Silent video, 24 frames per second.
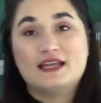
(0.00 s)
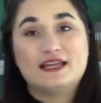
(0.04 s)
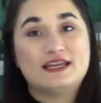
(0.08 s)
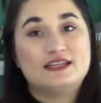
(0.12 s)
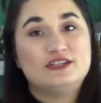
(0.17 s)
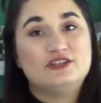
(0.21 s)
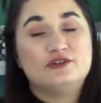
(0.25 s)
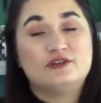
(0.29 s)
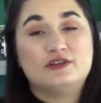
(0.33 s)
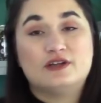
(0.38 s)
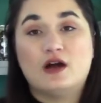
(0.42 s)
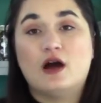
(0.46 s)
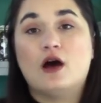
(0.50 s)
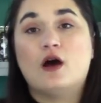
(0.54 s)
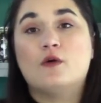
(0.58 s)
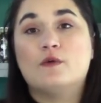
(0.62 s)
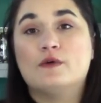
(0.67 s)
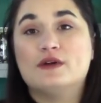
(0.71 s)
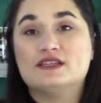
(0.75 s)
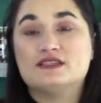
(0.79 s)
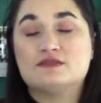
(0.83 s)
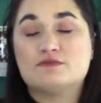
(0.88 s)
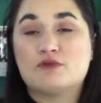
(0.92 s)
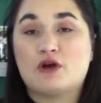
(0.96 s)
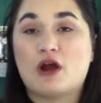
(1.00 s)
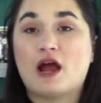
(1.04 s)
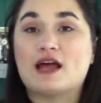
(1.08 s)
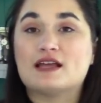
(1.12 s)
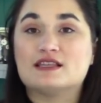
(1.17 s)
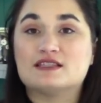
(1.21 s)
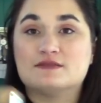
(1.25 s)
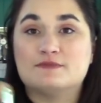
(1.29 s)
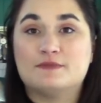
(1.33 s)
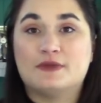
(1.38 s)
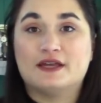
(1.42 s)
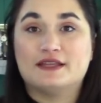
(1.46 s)
Again, you can always
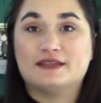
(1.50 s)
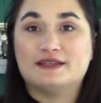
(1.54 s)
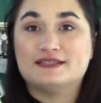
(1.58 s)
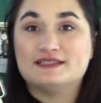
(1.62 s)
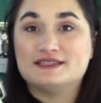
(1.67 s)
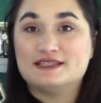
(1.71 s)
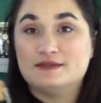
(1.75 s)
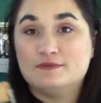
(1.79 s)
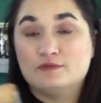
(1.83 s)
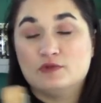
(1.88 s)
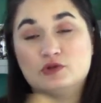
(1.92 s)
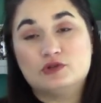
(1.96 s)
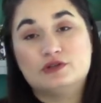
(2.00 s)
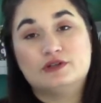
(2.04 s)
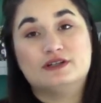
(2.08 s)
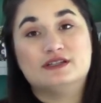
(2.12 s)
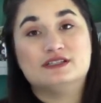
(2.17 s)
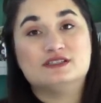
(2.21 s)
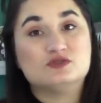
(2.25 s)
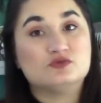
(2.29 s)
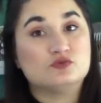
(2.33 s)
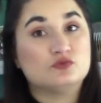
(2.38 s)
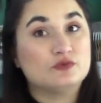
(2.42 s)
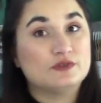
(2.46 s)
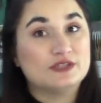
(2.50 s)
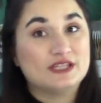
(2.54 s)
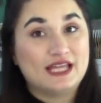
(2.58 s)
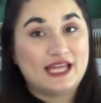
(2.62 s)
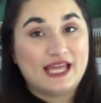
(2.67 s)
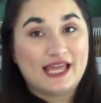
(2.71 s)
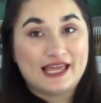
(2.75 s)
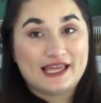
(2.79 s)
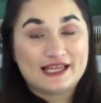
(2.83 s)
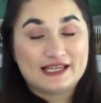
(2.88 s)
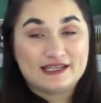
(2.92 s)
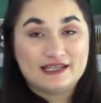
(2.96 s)
press, but the seam roller is really
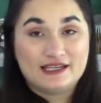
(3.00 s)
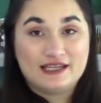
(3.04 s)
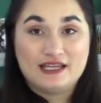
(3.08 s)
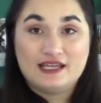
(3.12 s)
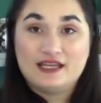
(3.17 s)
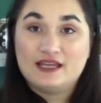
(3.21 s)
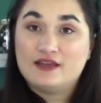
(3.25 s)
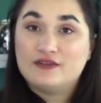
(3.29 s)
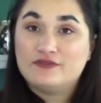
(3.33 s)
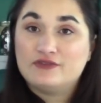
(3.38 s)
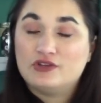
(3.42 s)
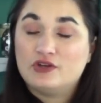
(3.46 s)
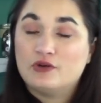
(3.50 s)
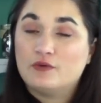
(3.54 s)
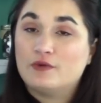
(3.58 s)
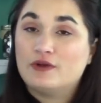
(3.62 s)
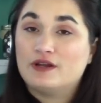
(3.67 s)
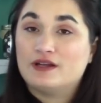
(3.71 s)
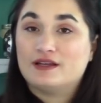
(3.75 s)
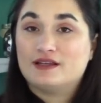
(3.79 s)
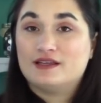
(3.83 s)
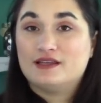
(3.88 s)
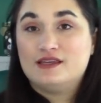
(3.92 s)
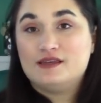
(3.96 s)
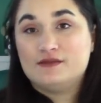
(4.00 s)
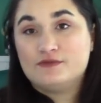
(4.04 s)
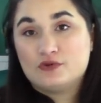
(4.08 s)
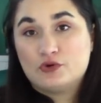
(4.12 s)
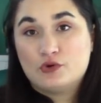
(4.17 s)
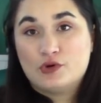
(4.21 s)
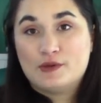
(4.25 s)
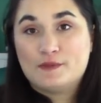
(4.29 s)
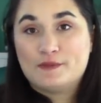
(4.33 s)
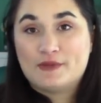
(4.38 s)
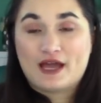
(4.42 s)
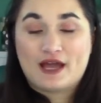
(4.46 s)
handy if you don't wanna keep
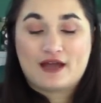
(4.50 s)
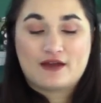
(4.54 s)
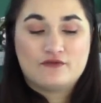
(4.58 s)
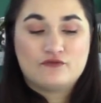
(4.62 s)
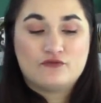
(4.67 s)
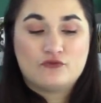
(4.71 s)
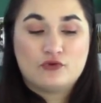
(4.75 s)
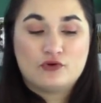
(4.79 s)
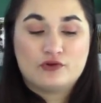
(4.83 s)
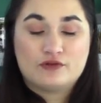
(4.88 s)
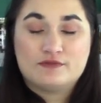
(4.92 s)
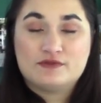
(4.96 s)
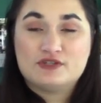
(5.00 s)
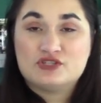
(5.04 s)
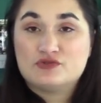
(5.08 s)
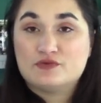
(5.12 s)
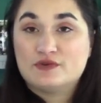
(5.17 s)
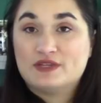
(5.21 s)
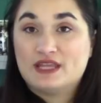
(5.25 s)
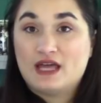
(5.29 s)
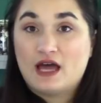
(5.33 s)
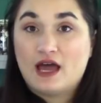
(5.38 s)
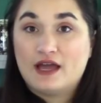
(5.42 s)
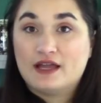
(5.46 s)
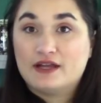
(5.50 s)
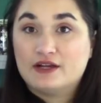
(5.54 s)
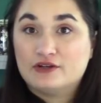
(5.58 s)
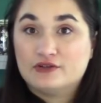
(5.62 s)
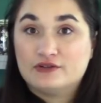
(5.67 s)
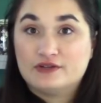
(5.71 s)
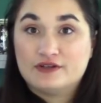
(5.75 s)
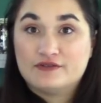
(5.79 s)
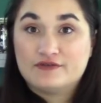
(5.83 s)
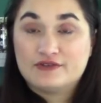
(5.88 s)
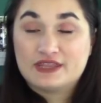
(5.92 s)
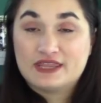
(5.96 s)
going back and forth between the
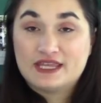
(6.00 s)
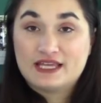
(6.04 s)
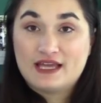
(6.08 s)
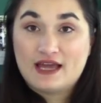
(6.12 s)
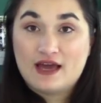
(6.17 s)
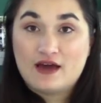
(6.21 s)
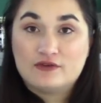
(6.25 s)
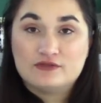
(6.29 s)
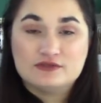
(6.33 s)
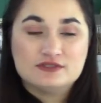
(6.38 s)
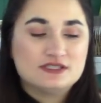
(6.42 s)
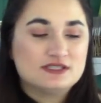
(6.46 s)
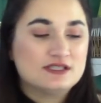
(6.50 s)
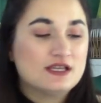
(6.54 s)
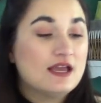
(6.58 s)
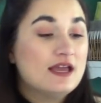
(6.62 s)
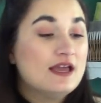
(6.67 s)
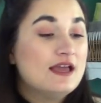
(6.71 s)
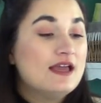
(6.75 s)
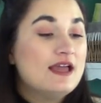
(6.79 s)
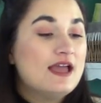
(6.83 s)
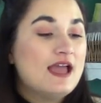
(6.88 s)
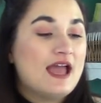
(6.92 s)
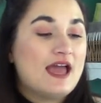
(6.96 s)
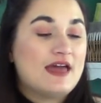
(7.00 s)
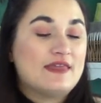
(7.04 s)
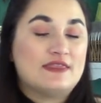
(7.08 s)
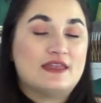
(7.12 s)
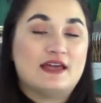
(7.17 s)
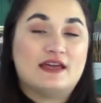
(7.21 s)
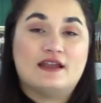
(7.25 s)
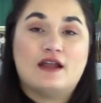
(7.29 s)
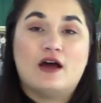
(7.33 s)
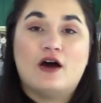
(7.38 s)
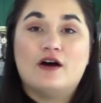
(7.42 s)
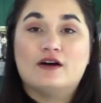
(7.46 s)
iron and everything else. And
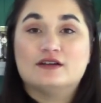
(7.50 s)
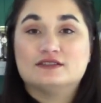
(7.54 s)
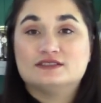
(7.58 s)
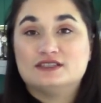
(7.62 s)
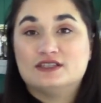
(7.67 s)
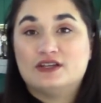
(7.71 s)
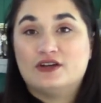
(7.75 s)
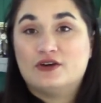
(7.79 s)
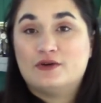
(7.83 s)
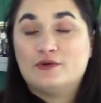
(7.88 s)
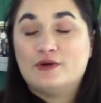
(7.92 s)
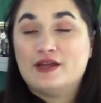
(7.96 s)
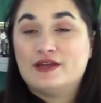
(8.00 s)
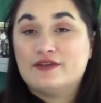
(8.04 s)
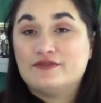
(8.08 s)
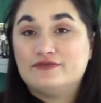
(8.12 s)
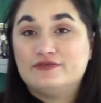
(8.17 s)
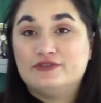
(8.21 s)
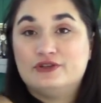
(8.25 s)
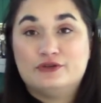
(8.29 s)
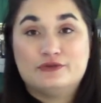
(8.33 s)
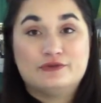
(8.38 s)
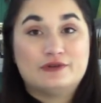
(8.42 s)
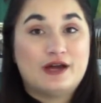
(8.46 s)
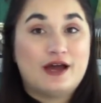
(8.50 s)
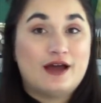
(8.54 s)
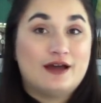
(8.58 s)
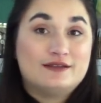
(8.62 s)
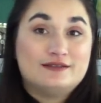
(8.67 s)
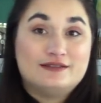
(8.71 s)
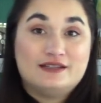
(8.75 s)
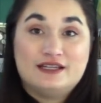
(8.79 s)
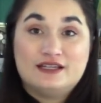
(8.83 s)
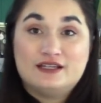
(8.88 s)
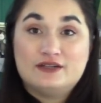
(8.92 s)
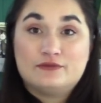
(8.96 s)
then also if you're
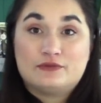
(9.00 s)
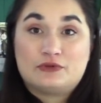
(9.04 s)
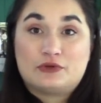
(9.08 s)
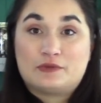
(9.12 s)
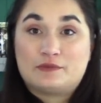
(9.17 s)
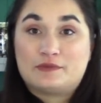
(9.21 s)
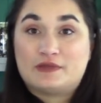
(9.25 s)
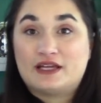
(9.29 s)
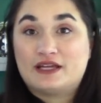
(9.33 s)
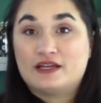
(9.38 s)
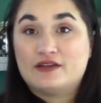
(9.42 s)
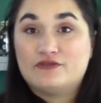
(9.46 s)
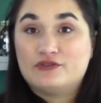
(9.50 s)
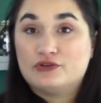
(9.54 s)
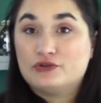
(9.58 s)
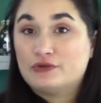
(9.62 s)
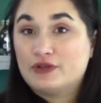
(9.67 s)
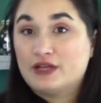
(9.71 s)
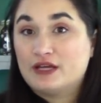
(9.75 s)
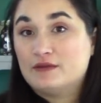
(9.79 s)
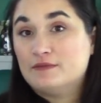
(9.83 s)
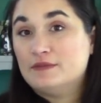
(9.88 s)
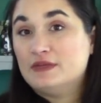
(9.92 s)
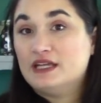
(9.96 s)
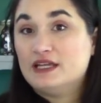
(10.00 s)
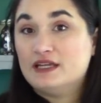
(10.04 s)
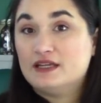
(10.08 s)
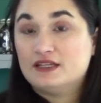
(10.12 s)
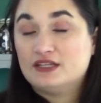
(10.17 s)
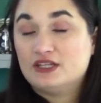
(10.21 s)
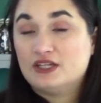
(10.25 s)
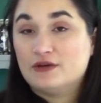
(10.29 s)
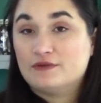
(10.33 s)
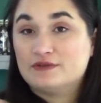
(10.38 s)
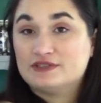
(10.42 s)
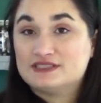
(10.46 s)
not in a room, like if you're like me
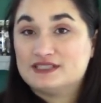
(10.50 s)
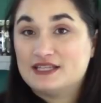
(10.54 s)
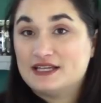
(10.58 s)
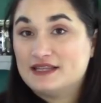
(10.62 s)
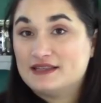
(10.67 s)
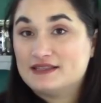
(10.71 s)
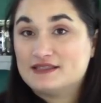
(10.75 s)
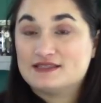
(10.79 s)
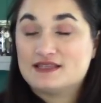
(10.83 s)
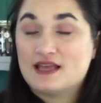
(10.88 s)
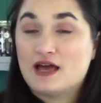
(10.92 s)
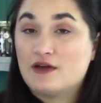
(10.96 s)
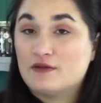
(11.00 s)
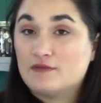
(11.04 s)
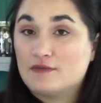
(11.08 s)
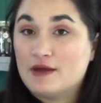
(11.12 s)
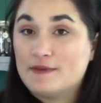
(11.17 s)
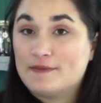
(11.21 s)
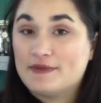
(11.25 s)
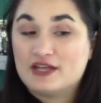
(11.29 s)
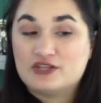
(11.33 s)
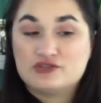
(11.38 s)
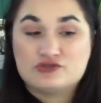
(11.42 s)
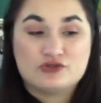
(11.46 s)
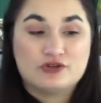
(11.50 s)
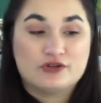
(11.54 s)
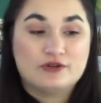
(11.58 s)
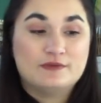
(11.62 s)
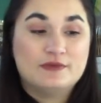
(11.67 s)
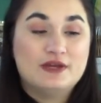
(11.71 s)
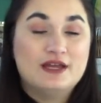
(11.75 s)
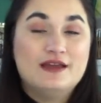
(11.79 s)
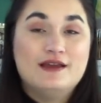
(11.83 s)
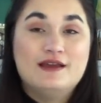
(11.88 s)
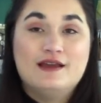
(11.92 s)
and I was laying this out in my bedroom,